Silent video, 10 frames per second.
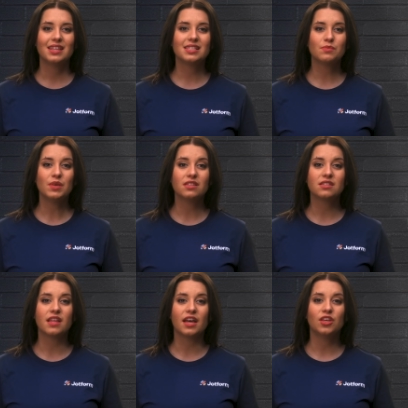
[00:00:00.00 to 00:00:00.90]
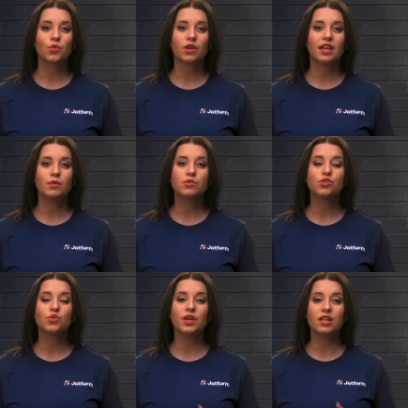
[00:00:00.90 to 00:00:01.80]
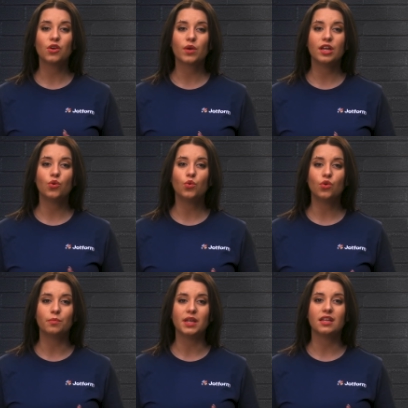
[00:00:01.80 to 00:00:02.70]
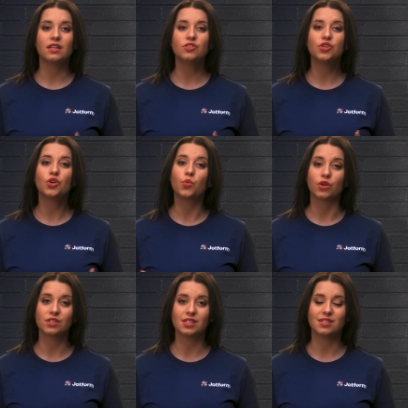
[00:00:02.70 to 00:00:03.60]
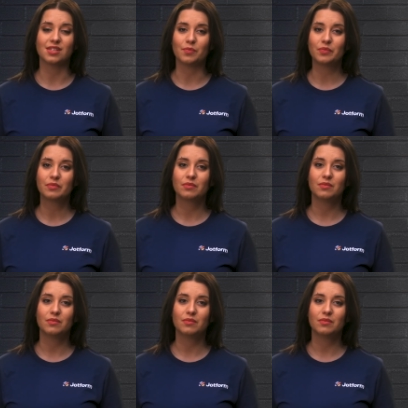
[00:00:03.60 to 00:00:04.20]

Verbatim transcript: This means that you are able to integrate Google Meet into your work system.